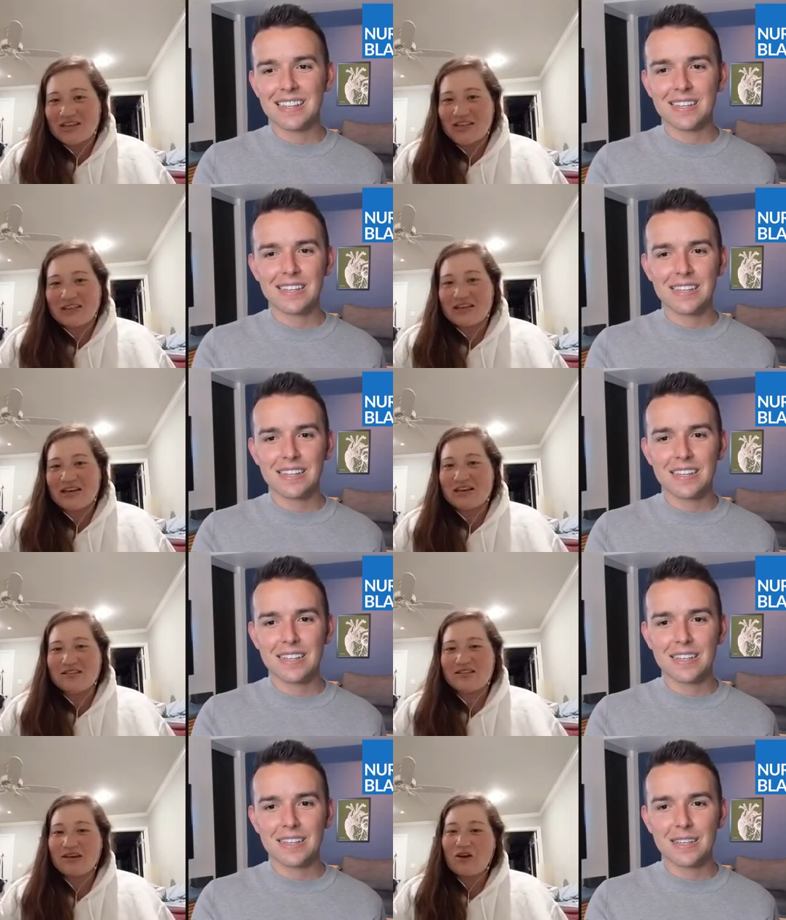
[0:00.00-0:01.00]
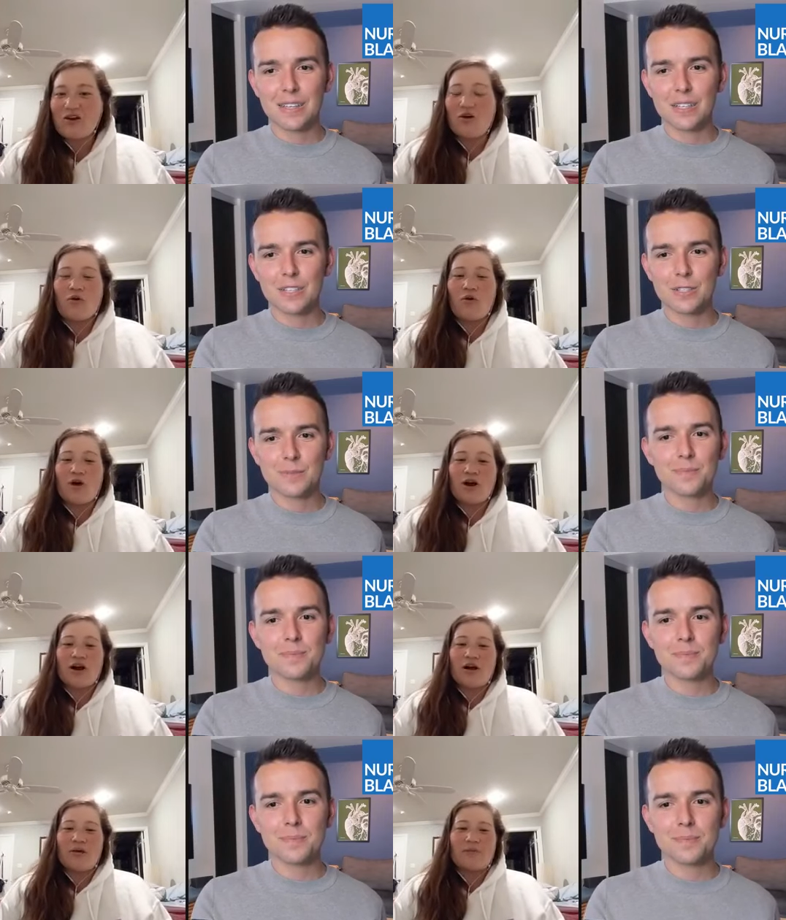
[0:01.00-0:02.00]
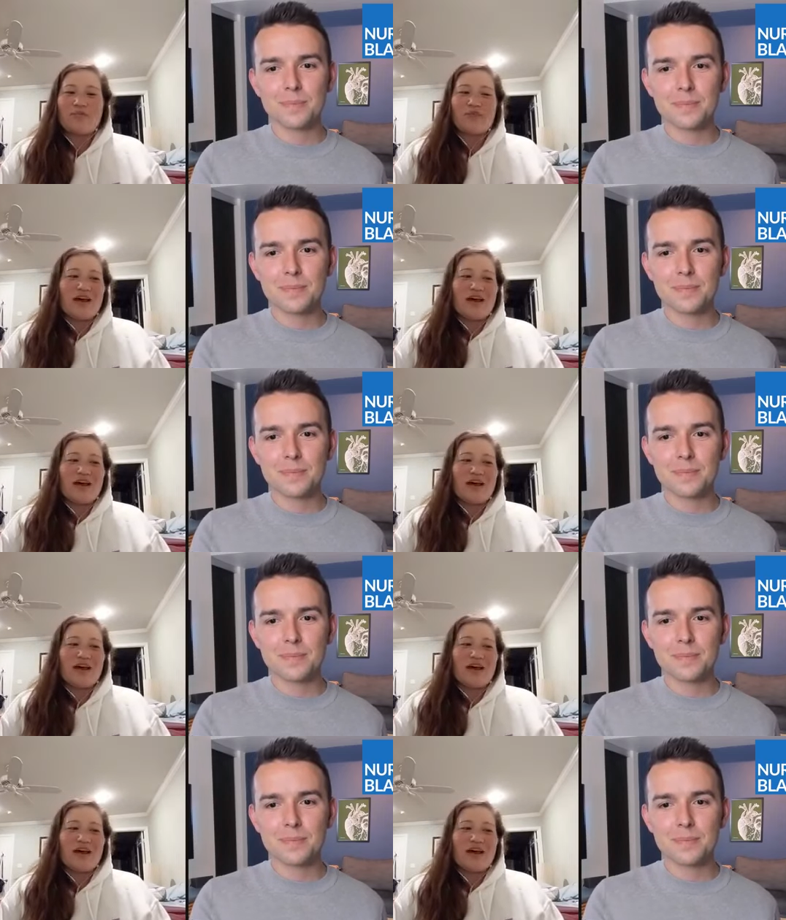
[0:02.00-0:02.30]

Speaker 1: to take the test. Or um,